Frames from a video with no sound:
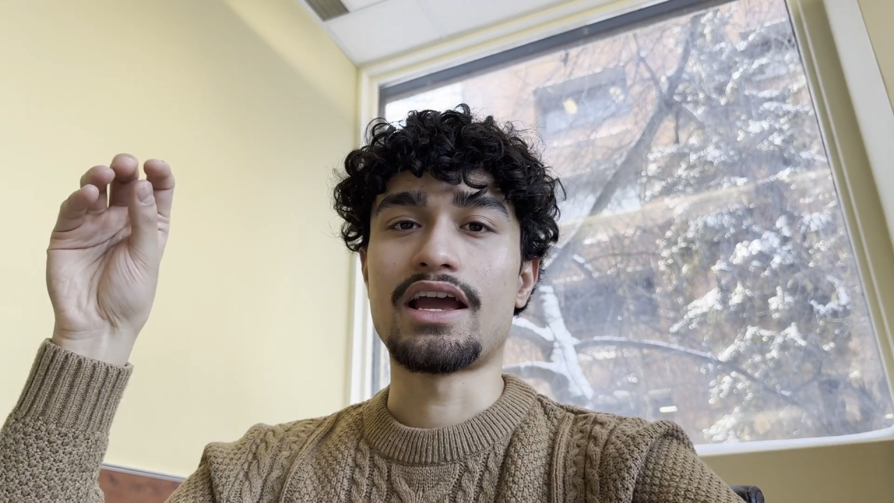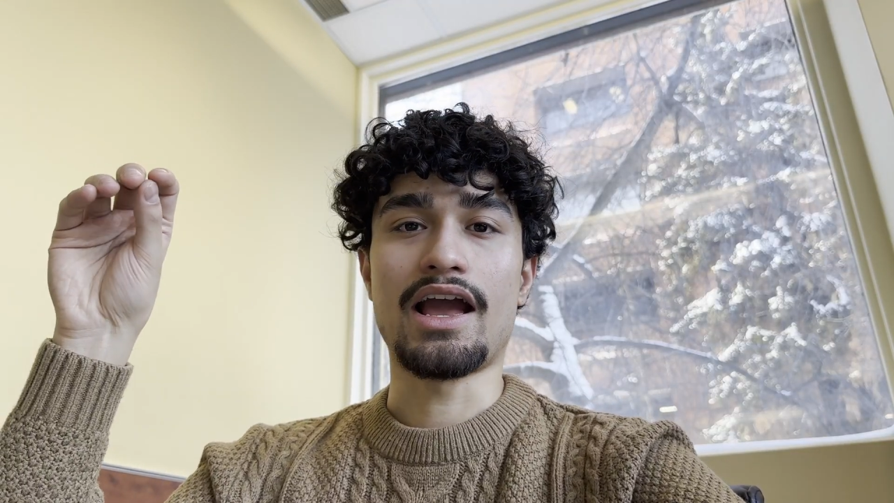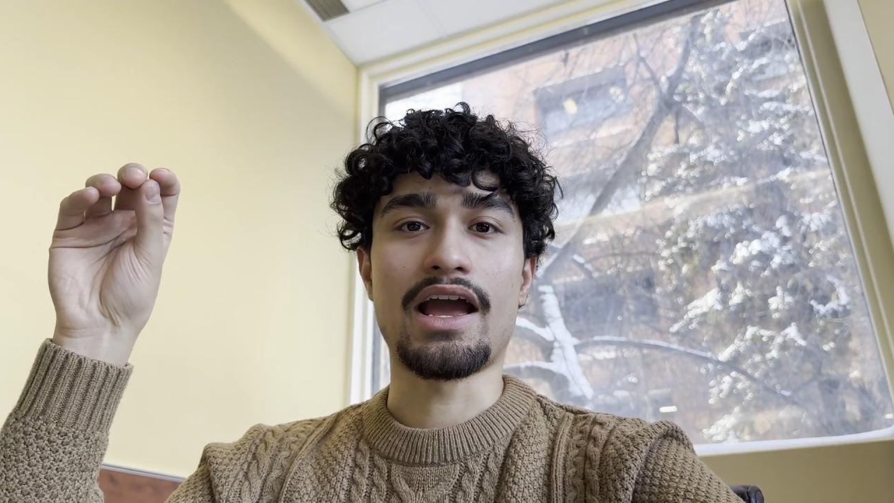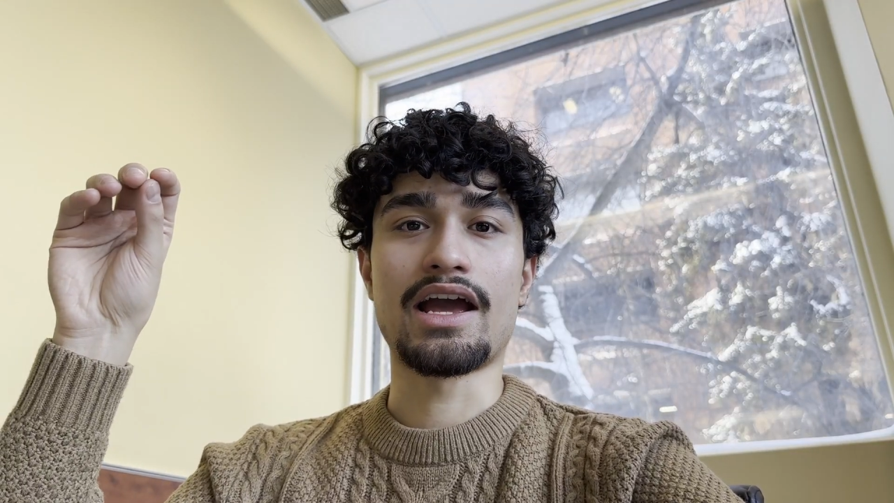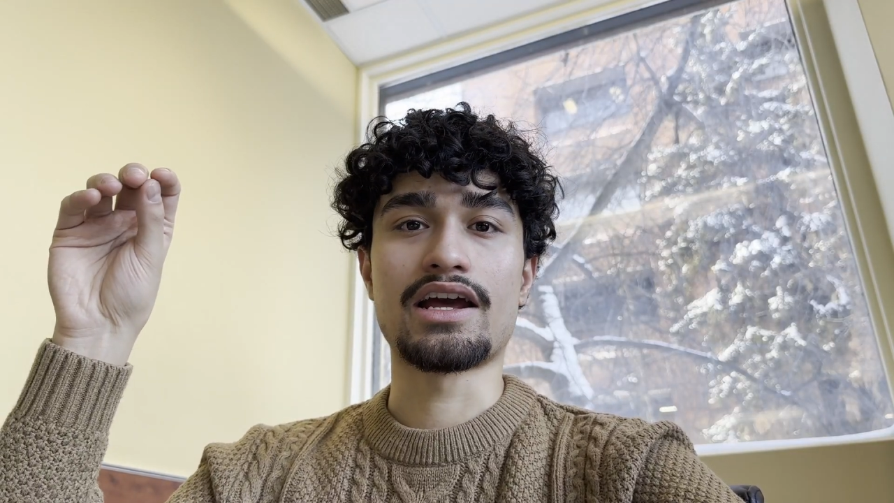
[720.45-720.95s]

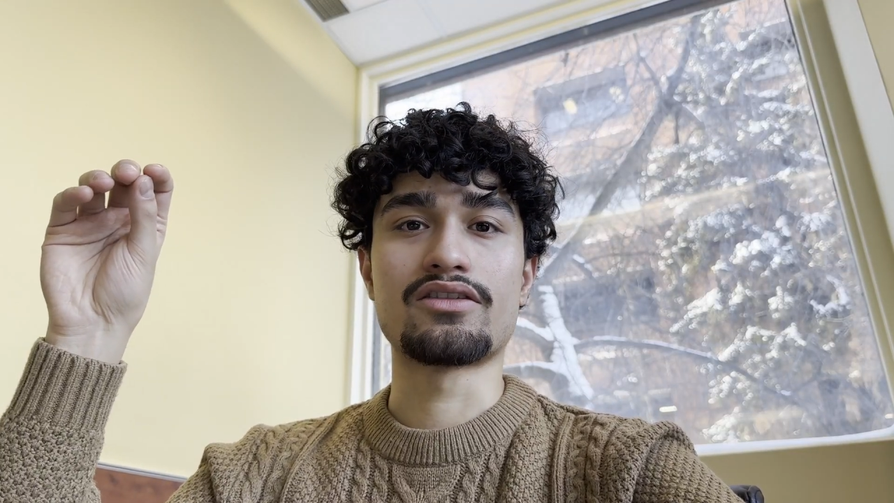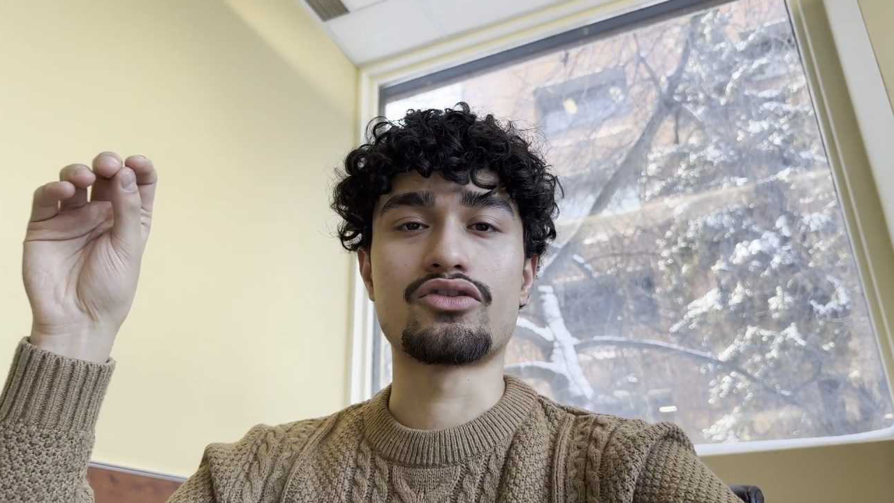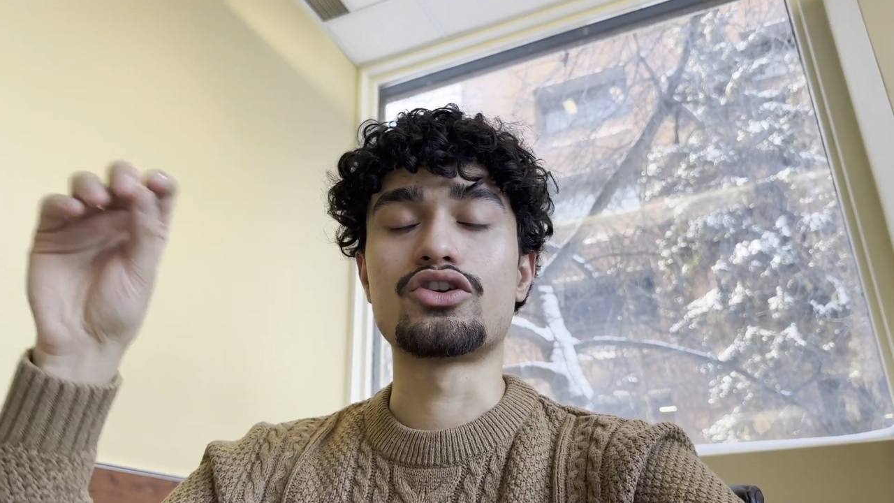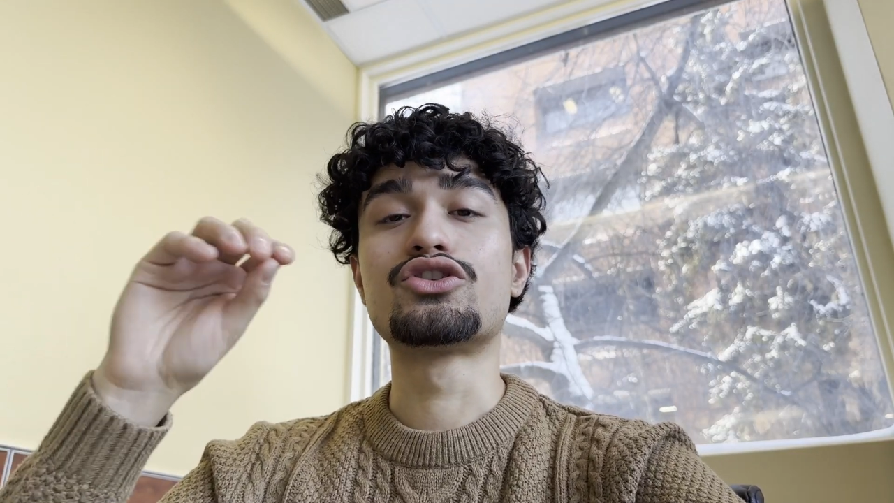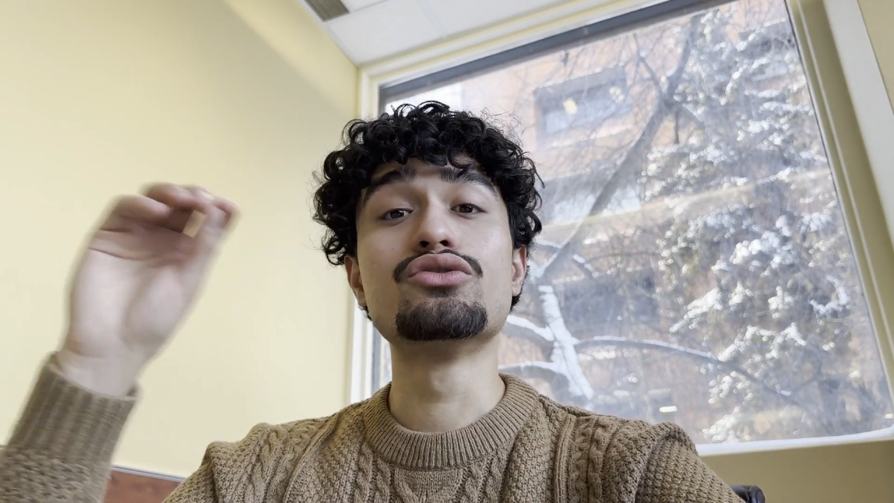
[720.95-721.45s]
and
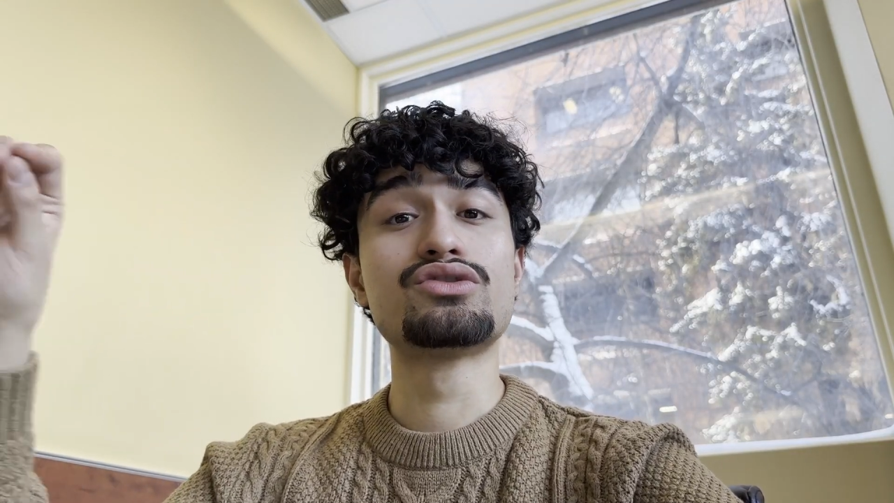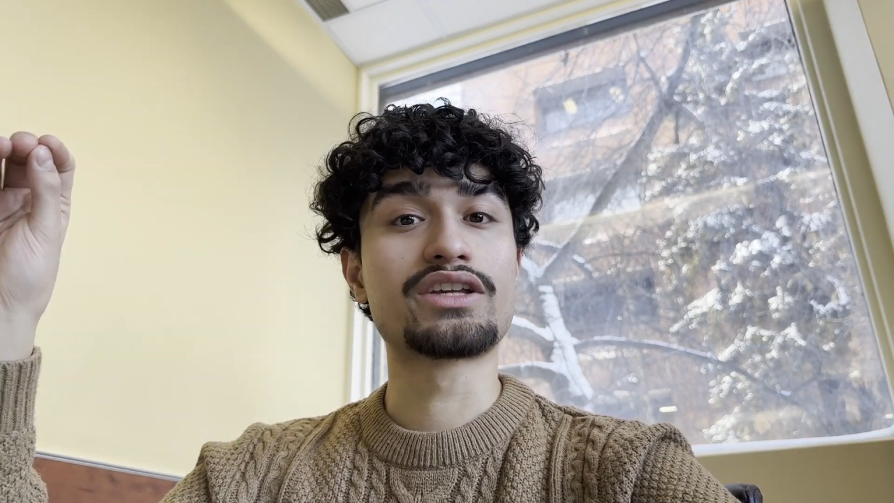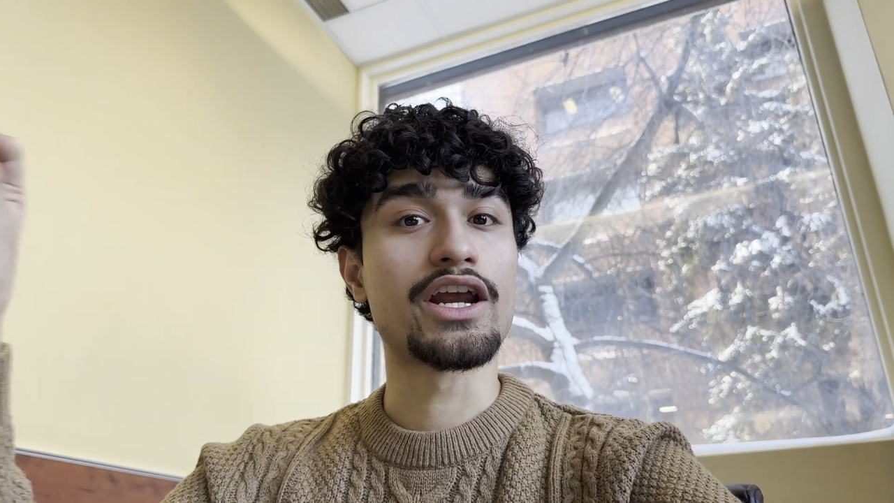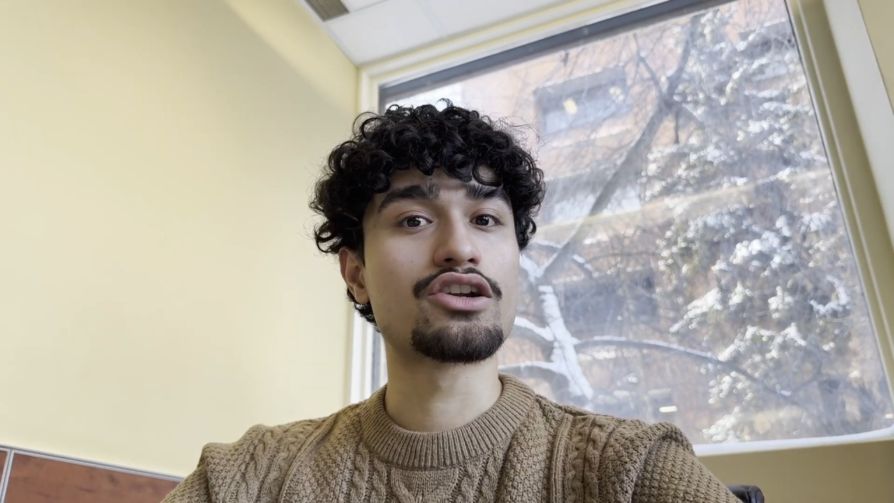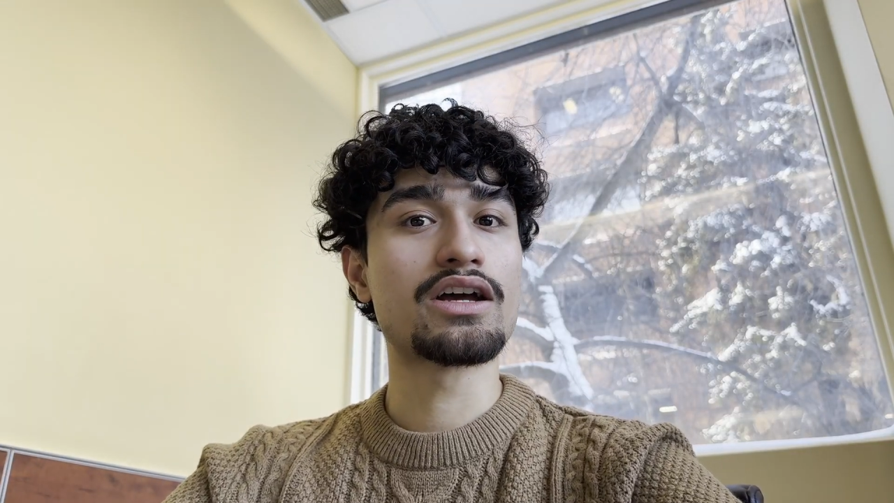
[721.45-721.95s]
they're too scared to